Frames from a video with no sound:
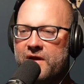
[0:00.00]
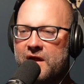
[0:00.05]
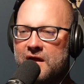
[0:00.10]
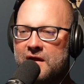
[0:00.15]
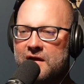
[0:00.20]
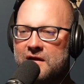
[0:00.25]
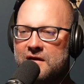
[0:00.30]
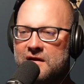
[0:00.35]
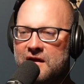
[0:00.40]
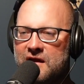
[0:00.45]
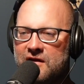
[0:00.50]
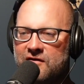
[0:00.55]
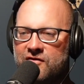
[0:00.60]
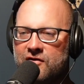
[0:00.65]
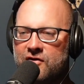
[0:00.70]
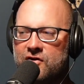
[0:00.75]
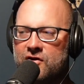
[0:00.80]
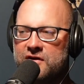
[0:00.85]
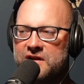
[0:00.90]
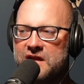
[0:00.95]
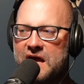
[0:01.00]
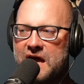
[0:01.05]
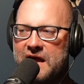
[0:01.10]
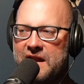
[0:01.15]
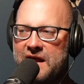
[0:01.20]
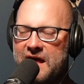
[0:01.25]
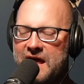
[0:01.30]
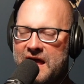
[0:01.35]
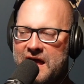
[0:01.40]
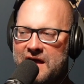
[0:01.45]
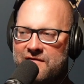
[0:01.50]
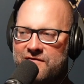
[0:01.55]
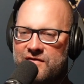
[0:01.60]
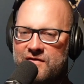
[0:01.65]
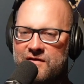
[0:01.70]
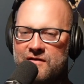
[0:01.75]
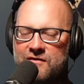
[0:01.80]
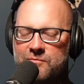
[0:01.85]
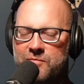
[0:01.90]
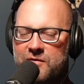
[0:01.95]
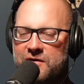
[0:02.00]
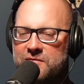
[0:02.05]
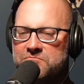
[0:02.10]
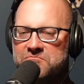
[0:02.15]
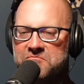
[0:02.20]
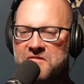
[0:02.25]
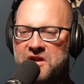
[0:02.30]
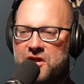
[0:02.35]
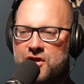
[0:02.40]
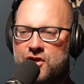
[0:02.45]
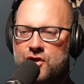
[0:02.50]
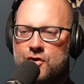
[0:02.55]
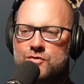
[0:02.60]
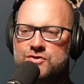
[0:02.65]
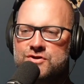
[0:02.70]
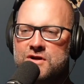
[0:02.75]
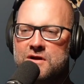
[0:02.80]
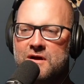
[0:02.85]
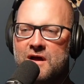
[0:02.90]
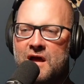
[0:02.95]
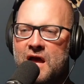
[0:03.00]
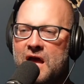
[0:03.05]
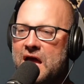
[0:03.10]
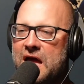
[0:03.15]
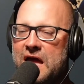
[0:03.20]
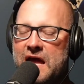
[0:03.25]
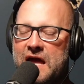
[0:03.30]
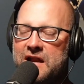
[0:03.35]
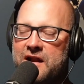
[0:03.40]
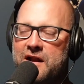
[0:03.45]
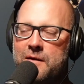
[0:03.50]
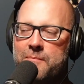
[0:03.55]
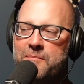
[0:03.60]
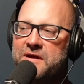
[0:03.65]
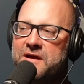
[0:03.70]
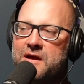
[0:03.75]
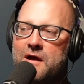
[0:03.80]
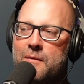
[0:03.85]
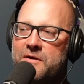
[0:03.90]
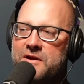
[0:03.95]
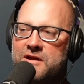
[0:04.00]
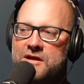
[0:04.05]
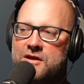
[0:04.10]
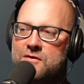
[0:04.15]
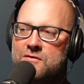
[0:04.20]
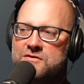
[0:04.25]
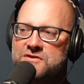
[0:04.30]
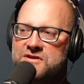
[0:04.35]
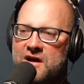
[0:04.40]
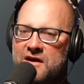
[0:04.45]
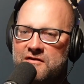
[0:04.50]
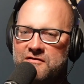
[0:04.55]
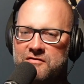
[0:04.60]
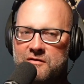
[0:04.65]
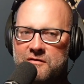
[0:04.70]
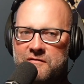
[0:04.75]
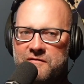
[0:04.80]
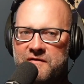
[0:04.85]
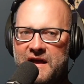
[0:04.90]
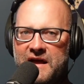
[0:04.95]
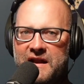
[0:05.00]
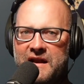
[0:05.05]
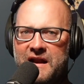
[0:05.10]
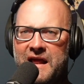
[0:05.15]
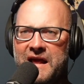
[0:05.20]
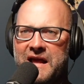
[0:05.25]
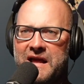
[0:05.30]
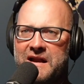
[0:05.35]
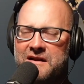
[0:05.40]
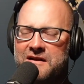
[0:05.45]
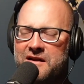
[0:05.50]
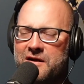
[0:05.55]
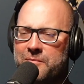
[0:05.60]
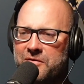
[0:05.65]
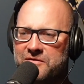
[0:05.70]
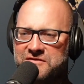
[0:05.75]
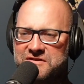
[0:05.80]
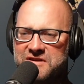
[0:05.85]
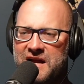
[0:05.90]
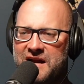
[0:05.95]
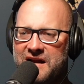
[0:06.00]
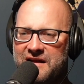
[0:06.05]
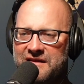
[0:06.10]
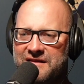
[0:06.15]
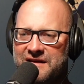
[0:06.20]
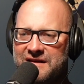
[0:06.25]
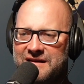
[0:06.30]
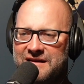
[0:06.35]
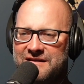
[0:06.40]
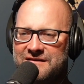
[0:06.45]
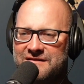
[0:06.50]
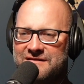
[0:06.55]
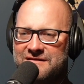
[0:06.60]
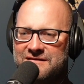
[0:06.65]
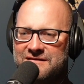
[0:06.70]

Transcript: he's a good guy to have in this, but ended up becoming a huge Husker fan. And I got to double check. I think he's